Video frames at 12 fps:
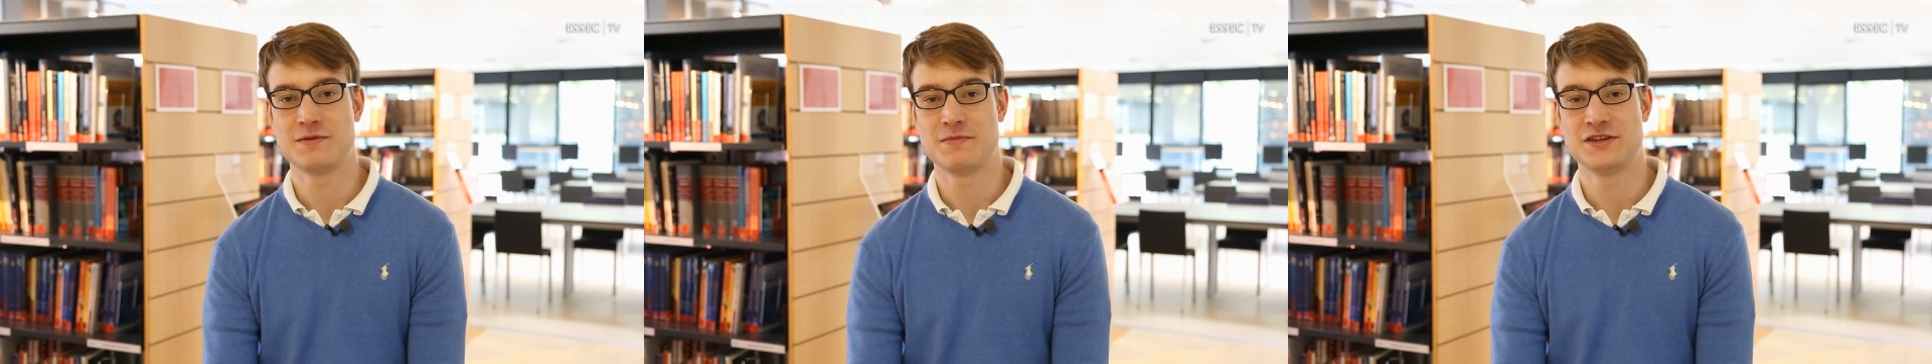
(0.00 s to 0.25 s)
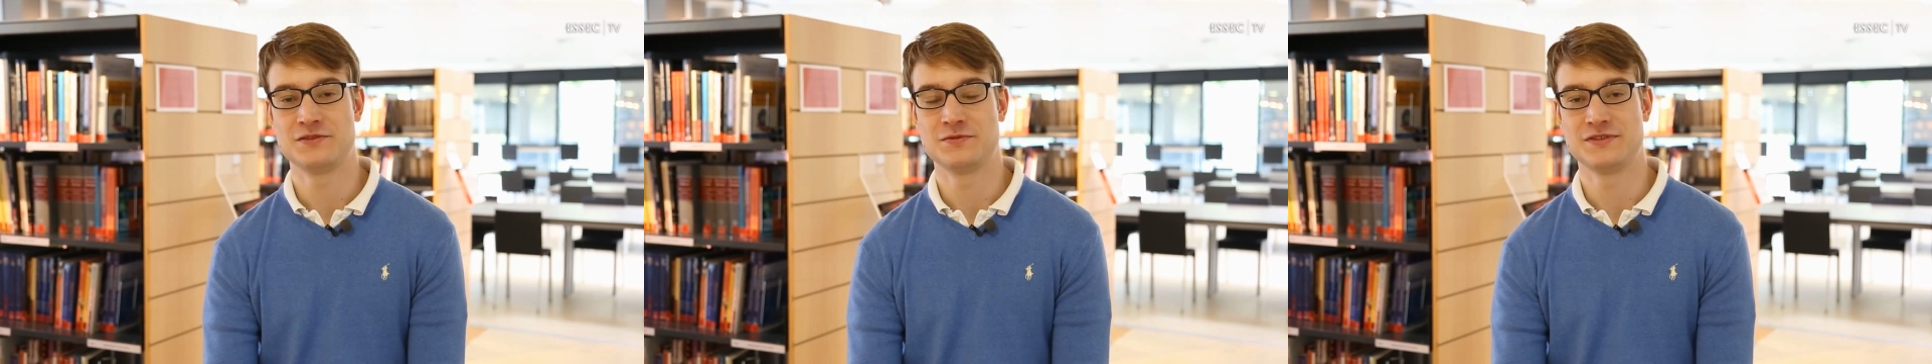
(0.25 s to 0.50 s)
my
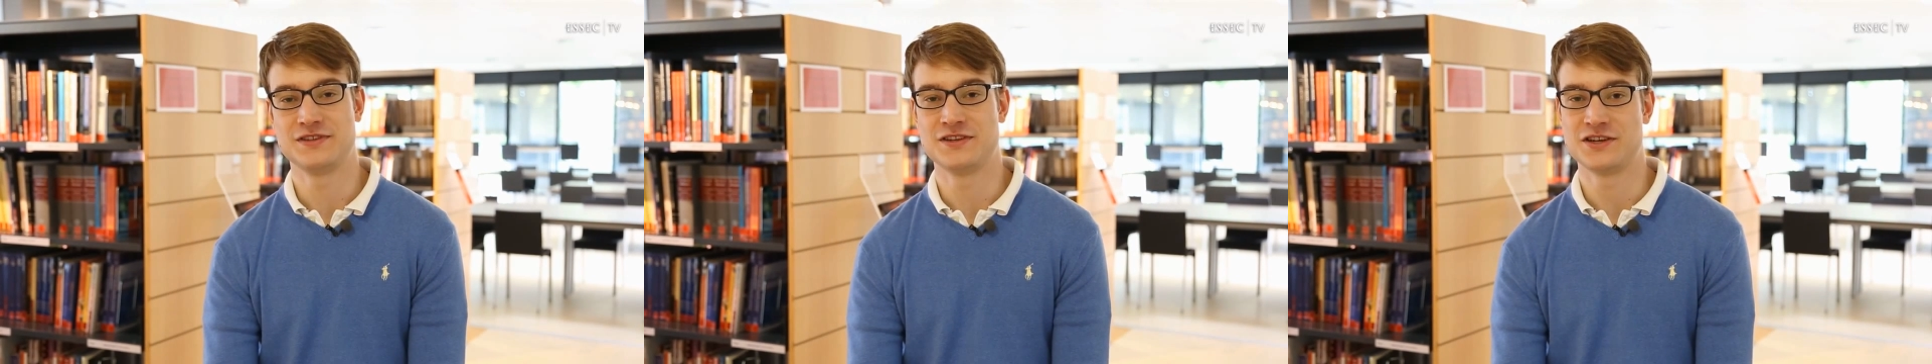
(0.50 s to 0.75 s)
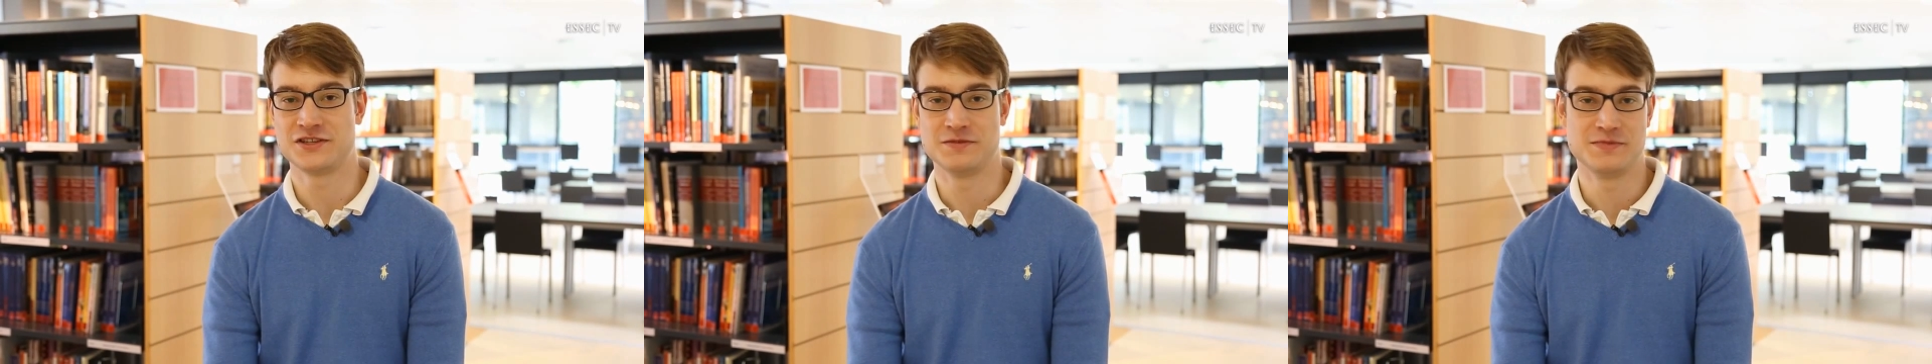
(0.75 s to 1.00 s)
major was
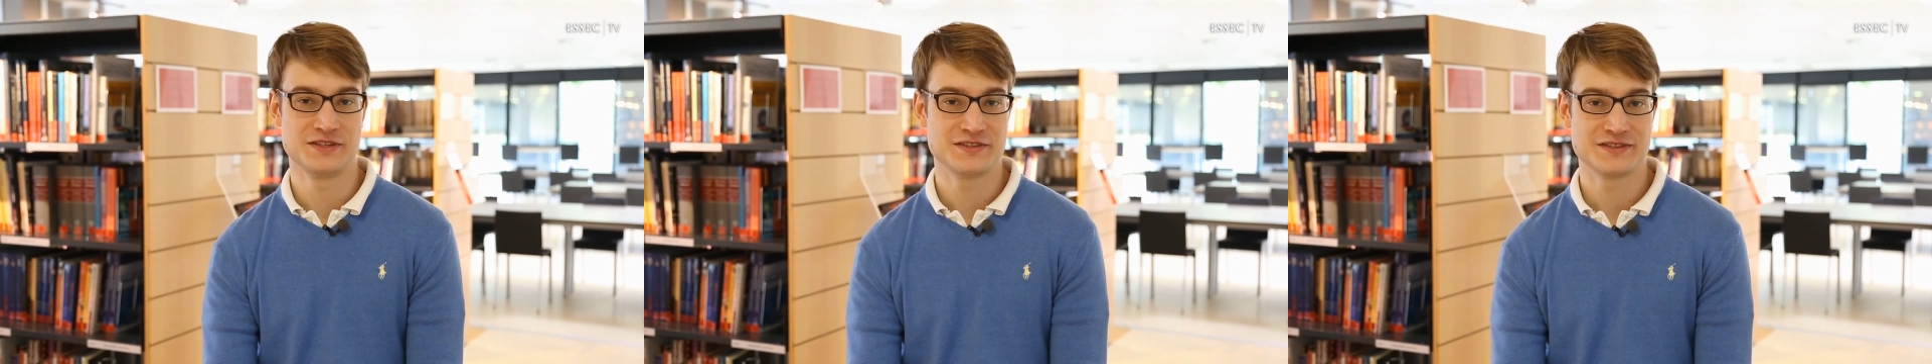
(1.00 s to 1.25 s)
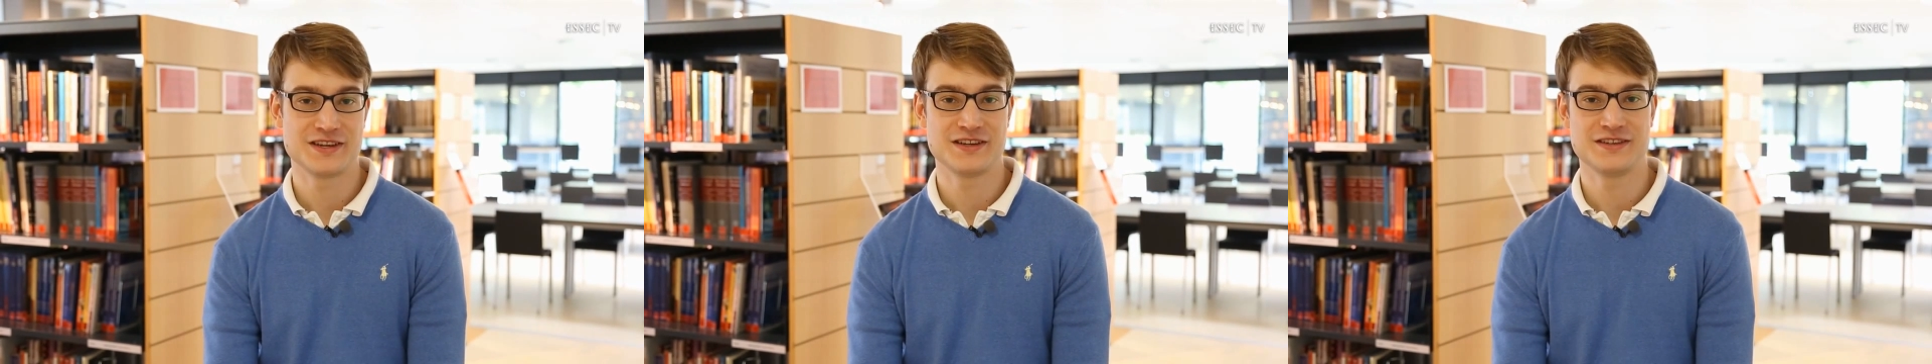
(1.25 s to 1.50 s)
International
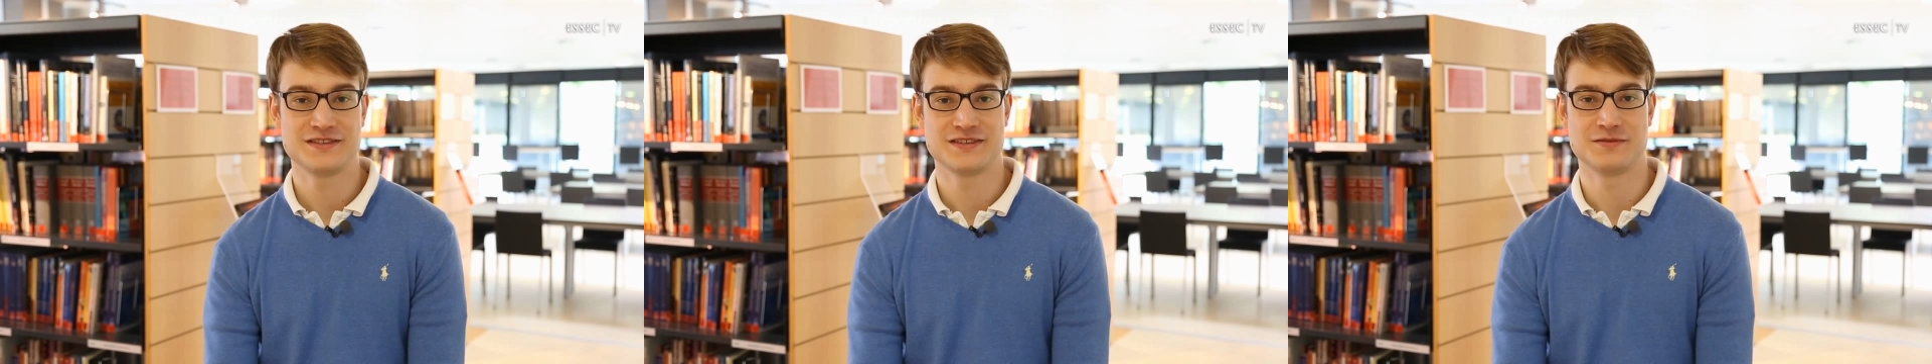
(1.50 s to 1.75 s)
Business Studies.